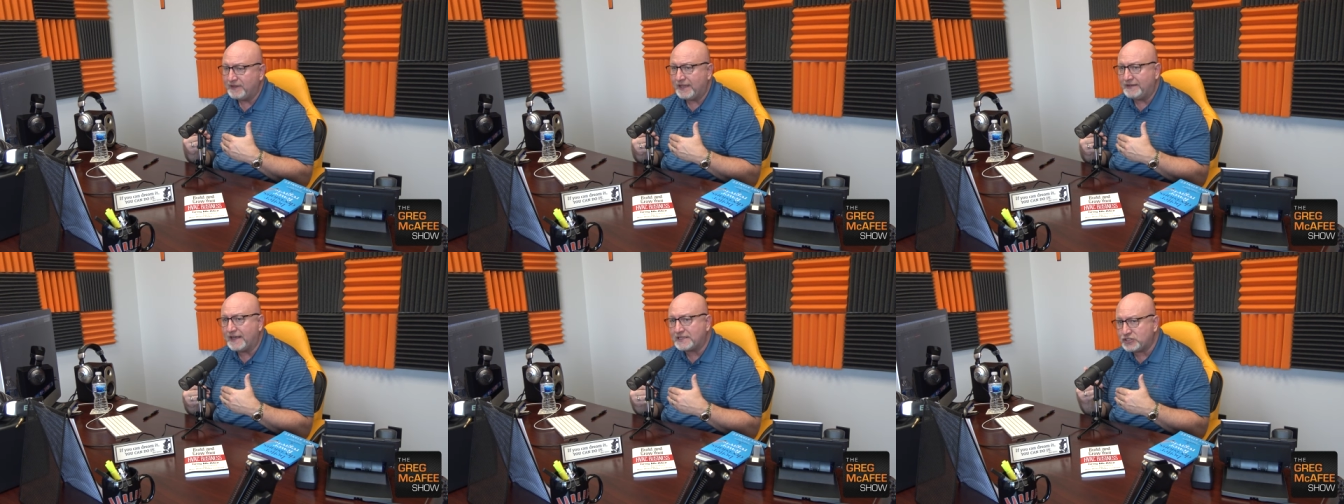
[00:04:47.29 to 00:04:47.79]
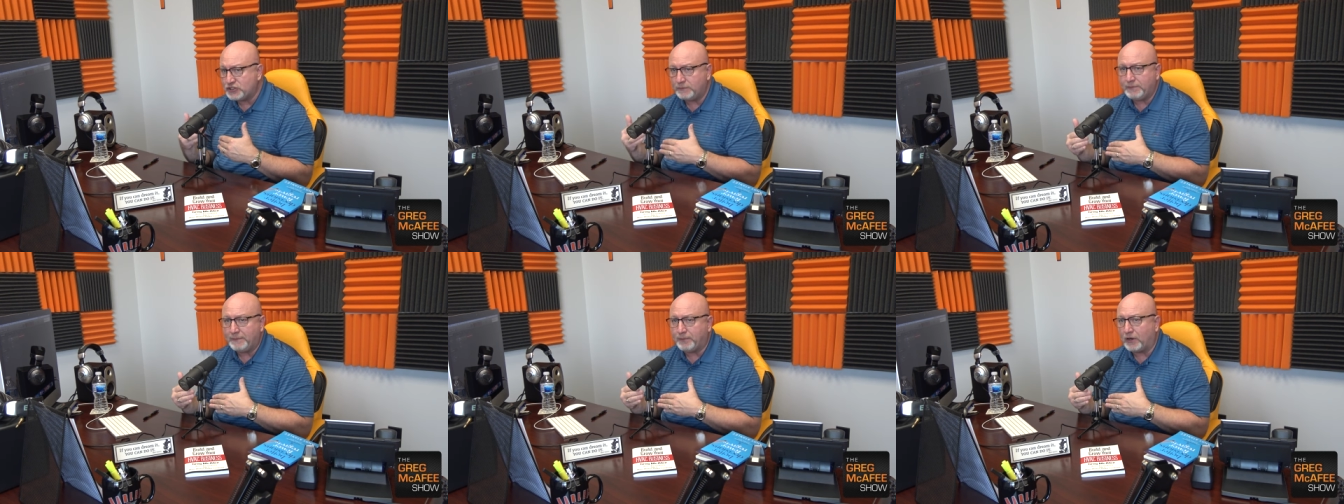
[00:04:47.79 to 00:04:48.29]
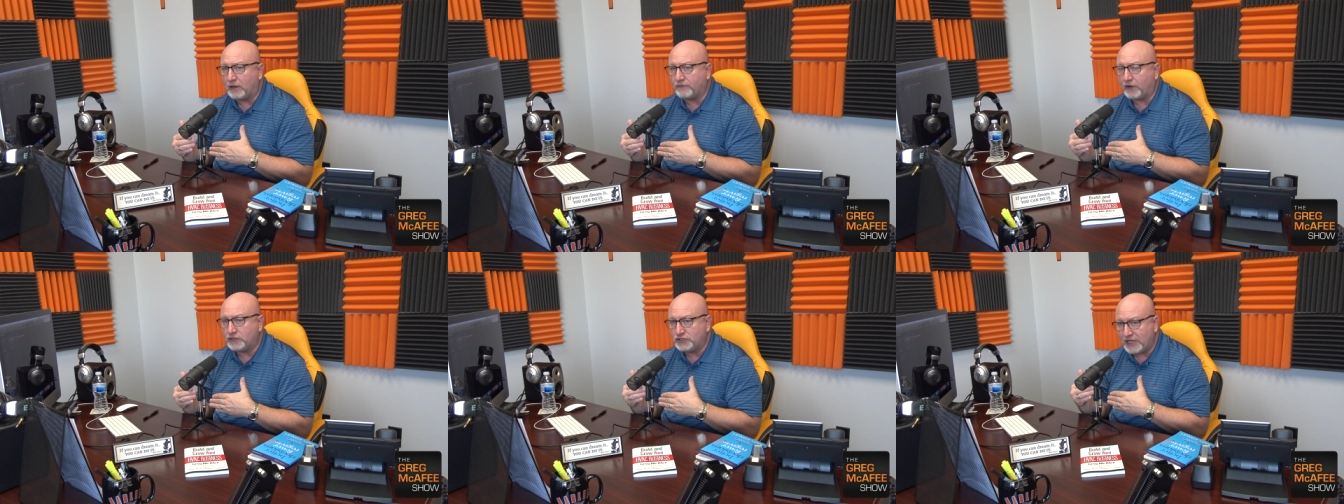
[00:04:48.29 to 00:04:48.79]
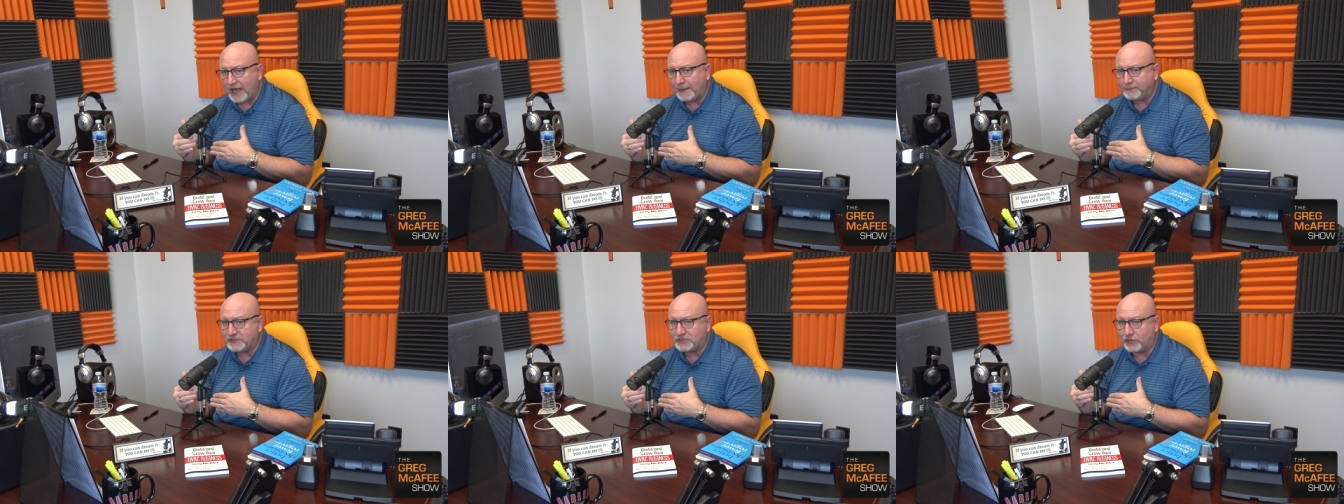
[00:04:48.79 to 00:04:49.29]
And that should be part of our
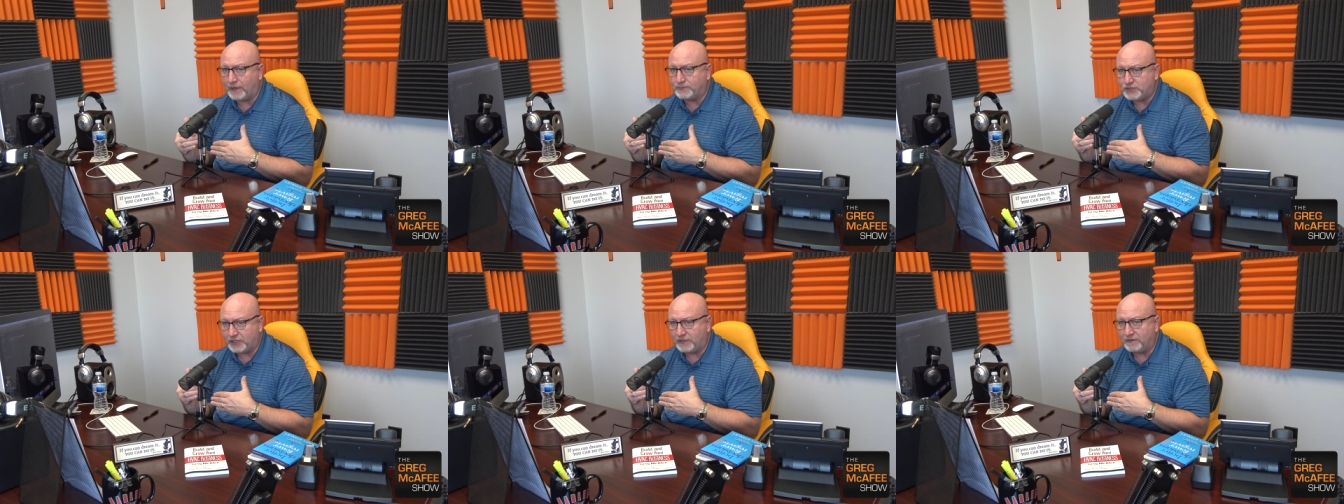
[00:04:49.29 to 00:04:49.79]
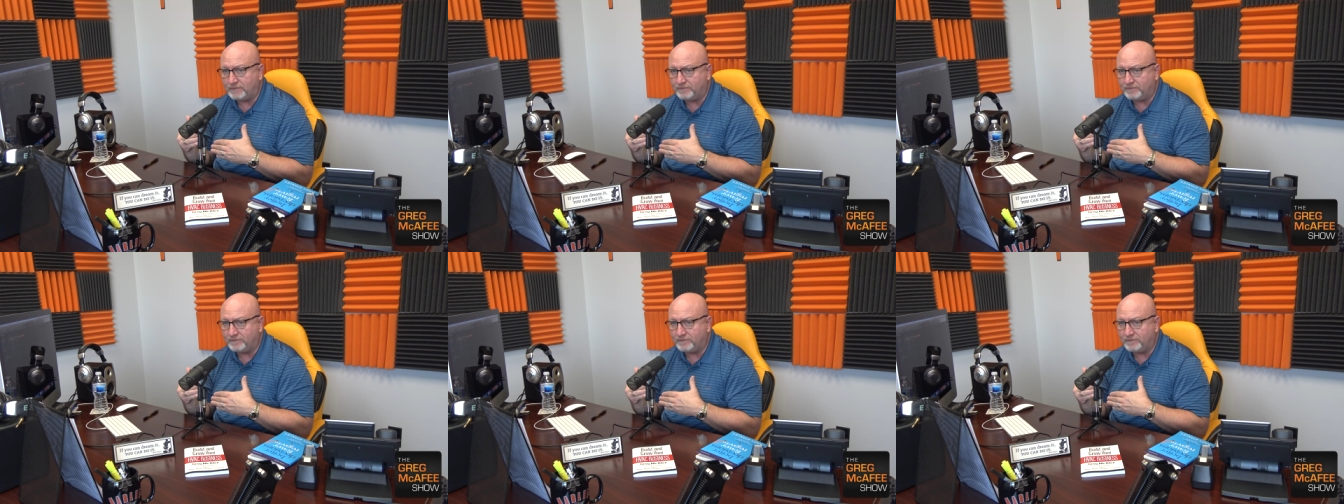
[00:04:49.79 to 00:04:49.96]
job description.